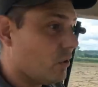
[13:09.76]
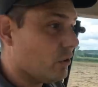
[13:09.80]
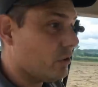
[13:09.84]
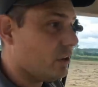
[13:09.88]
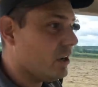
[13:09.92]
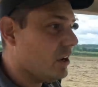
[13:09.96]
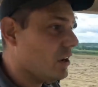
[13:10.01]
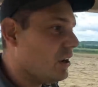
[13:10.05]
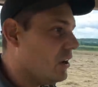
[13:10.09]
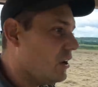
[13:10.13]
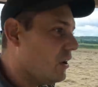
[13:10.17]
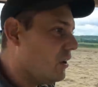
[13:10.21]
On
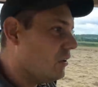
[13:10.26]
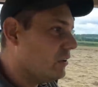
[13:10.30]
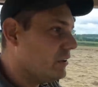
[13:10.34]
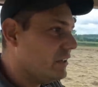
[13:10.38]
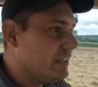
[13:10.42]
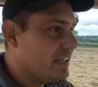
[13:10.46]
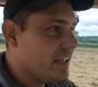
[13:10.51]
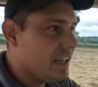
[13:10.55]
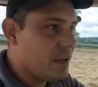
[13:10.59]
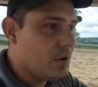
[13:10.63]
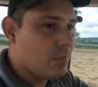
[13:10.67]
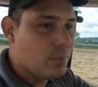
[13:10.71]
a, on
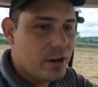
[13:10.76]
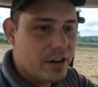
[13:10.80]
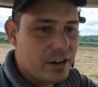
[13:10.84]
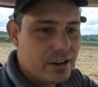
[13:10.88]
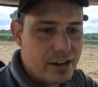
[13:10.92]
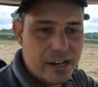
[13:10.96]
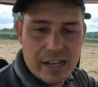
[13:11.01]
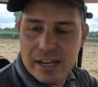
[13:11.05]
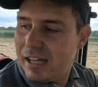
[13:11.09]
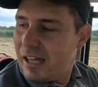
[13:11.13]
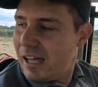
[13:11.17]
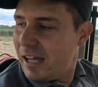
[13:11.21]
a year
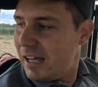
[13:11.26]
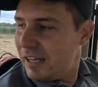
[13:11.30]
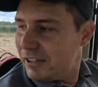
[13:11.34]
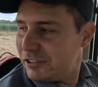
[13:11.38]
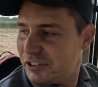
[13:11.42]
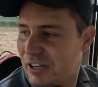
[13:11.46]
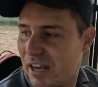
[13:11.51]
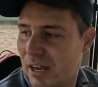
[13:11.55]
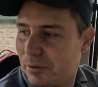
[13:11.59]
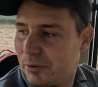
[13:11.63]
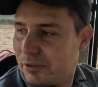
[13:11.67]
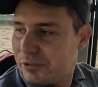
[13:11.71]
where it uh,
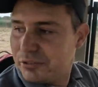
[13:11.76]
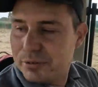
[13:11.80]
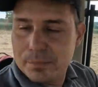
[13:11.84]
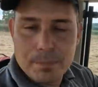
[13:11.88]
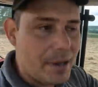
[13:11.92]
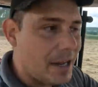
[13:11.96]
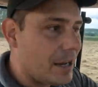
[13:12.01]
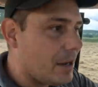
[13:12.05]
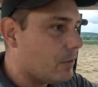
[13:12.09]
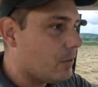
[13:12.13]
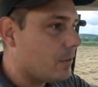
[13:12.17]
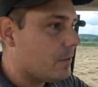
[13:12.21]
showers
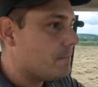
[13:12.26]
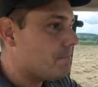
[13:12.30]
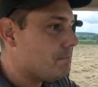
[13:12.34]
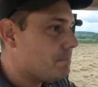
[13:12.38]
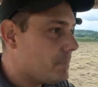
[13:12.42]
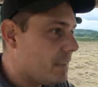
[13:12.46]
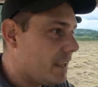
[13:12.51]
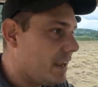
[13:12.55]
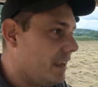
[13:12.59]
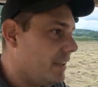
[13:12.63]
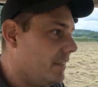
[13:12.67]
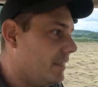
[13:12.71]
about
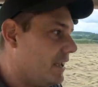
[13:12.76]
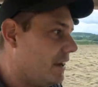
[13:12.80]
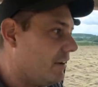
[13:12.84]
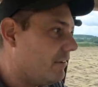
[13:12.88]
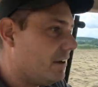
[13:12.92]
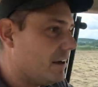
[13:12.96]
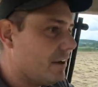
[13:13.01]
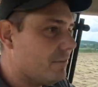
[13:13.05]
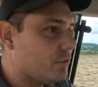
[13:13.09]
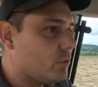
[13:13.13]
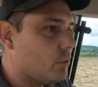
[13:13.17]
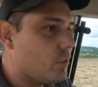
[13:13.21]
here,
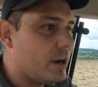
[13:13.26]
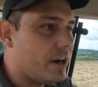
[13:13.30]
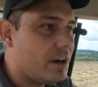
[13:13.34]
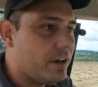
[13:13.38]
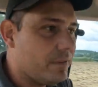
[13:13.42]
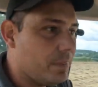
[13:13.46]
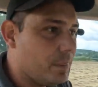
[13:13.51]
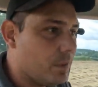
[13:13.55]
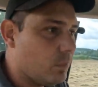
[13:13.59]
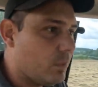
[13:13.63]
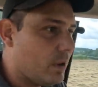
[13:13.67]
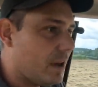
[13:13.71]
there and
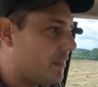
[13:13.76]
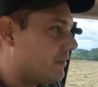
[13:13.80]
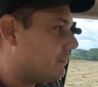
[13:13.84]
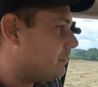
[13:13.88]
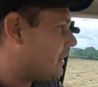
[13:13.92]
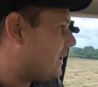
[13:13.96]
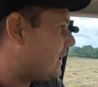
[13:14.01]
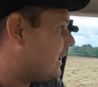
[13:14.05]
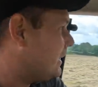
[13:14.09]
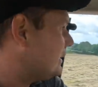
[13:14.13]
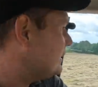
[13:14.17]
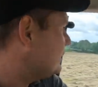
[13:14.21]
everywhere and the
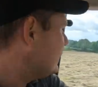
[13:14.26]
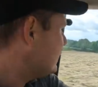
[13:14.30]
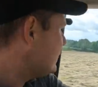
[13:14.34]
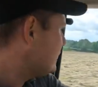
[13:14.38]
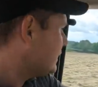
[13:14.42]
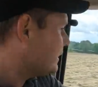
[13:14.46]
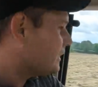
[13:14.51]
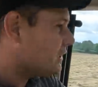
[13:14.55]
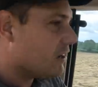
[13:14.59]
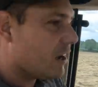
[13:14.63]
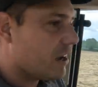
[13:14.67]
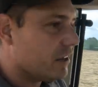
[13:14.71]
weatherman
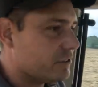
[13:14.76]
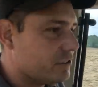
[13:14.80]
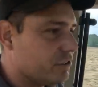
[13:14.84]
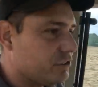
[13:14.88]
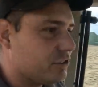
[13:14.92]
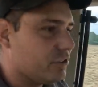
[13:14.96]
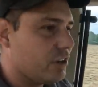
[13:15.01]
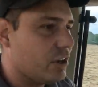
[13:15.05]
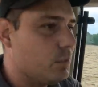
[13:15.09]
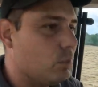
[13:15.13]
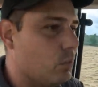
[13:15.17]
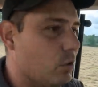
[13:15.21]
can't
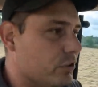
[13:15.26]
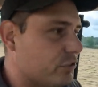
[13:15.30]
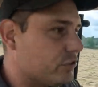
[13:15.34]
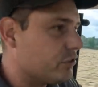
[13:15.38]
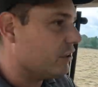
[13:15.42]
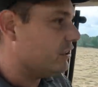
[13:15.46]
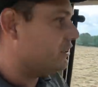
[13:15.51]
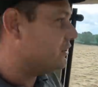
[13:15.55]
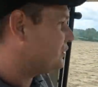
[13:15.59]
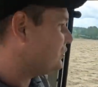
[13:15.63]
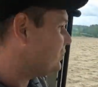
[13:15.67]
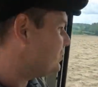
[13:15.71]
decide what it's
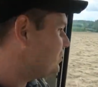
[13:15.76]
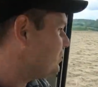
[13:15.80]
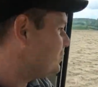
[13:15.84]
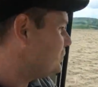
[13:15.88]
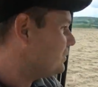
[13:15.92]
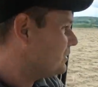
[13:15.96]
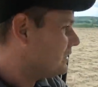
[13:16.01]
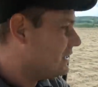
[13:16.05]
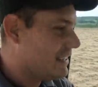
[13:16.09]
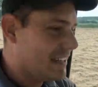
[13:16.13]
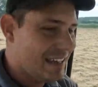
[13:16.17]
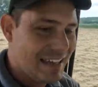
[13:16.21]
going to
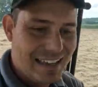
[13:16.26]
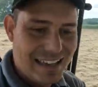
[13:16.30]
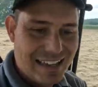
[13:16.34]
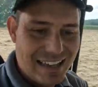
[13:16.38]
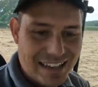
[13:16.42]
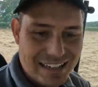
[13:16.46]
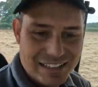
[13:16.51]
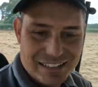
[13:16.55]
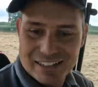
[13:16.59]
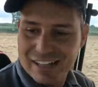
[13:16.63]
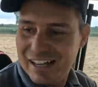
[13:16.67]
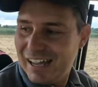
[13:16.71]
do
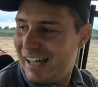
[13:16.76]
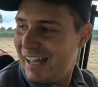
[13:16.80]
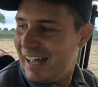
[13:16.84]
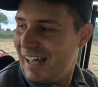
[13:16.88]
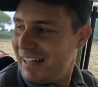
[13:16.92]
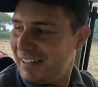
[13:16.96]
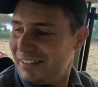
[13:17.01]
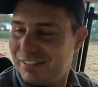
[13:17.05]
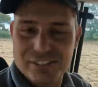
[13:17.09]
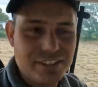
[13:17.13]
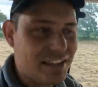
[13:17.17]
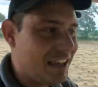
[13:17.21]
and
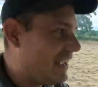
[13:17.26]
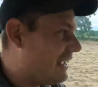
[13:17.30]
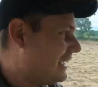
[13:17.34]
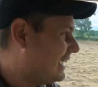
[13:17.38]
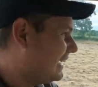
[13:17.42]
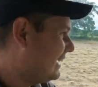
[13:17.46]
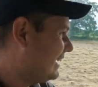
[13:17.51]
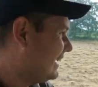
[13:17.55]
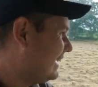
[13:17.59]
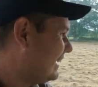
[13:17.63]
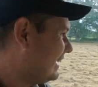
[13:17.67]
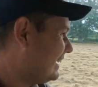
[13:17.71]
uh, so
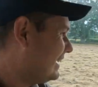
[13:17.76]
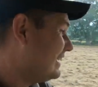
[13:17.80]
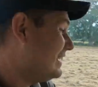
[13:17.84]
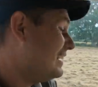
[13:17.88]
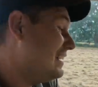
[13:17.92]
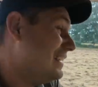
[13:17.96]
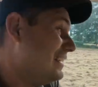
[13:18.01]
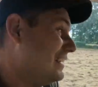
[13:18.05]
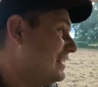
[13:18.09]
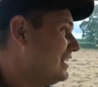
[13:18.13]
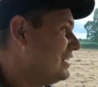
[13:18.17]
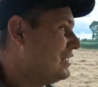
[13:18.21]

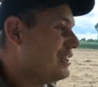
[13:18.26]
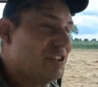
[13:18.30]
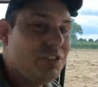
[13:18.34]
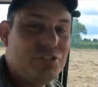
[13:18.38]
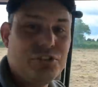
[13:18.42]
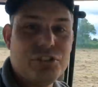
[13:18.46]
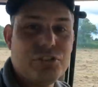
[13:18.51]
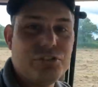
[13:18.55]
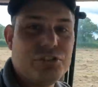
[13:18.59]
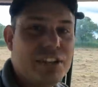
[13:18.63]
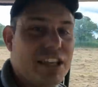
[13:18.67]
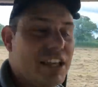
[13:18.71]

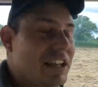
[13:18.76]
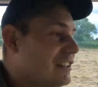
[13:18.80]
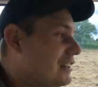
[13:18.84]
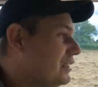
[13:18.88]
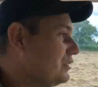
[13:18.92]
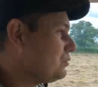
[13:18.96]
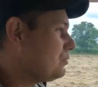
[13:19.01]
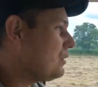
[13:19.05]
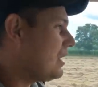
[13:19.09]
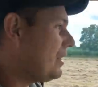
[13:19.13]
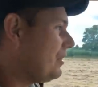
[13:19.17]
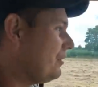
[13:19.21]
it's just the
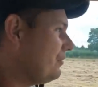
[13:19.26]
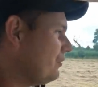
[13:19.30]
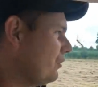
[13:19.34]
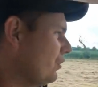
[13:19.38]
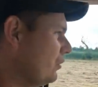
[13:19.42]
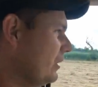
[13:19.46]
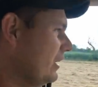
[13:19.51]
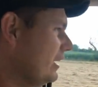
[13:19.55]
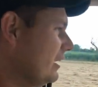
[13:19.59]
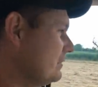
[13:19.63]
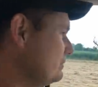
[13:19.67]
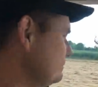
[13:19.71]
English weather
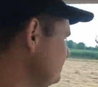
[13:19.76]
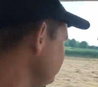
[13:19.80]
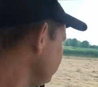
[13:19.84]
for you.